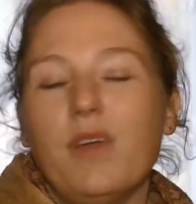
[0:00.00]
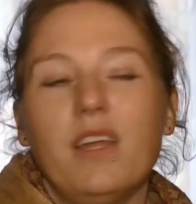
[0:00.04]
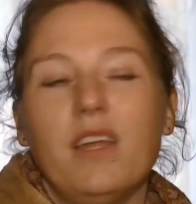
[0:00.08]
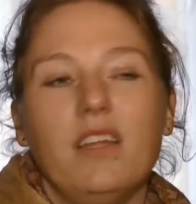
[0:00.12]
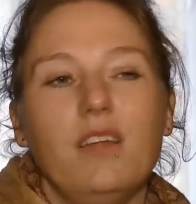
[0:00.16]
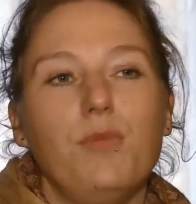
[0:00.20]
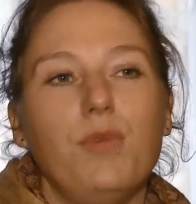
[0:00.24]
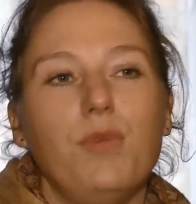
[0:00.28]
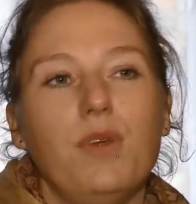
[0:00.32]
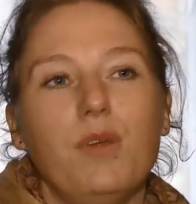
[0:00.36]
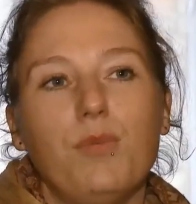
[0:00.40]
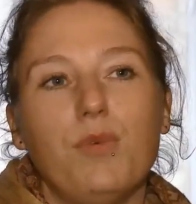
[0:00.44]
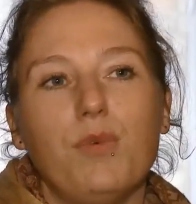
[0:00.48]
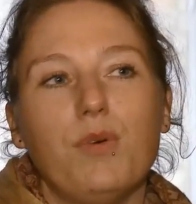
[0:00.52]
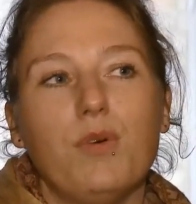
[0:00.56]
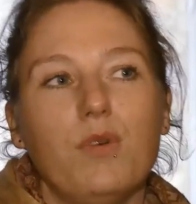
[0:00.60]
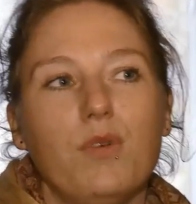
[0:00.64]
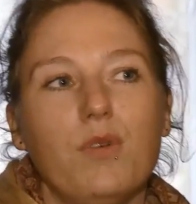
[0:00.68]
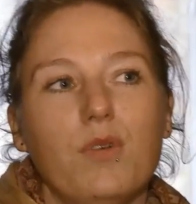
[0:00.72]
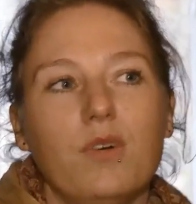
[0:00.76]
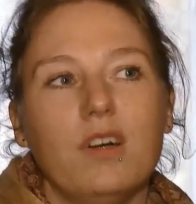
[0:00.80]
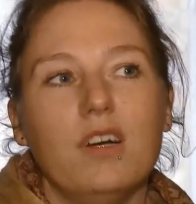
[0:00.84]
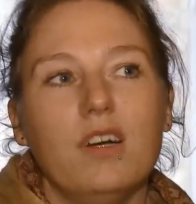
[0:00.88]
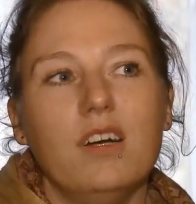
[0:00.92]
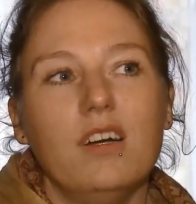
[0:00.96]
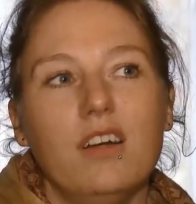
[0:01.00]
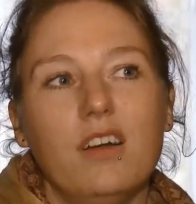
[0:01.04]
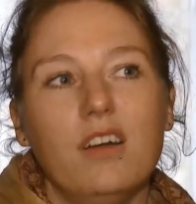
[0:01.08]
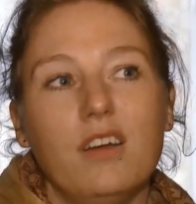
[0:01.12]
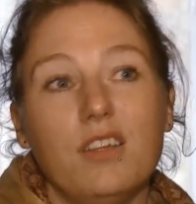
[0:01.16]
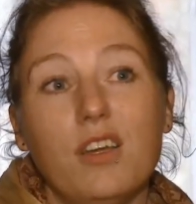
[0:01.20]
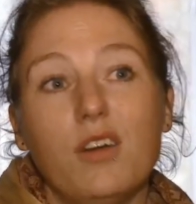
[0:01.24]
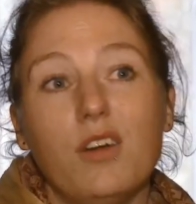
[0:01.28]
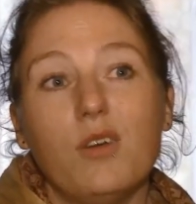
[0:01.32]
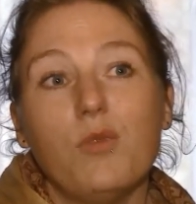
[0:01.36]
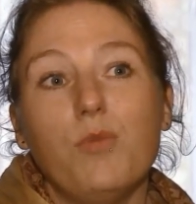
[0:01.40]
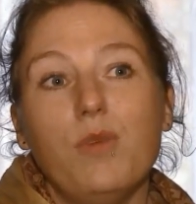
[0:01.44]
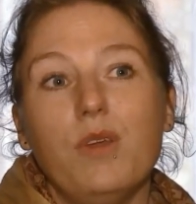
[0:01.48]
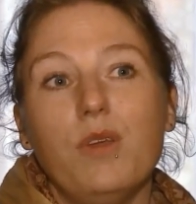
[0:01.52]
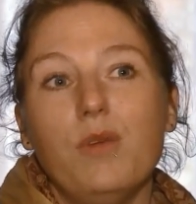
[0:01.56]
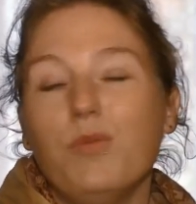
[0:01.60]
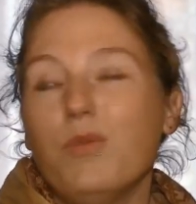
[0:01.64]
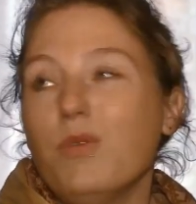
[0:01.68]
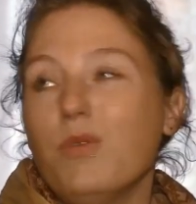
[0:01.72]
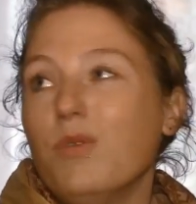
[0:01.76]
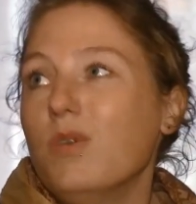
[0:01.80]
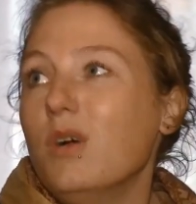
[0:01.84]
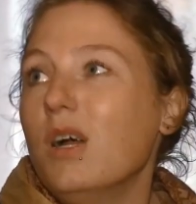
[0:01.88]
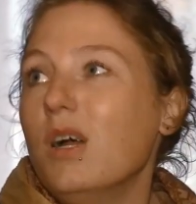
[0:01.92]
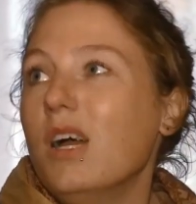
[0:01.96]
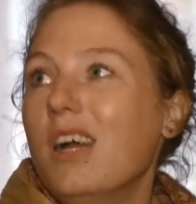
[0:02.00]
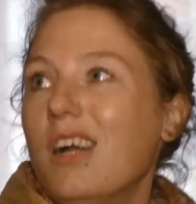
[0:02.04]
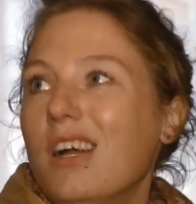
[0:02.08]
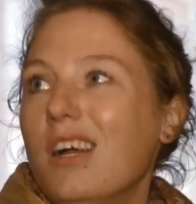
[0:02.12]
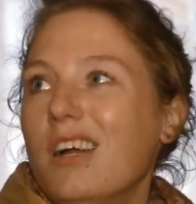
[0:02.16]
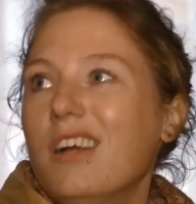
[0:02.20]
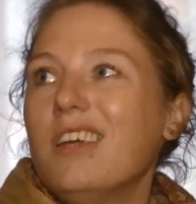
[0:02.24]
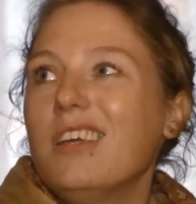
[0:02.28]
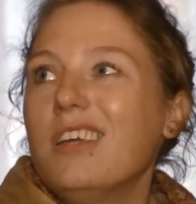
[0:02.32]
there's many people, young people,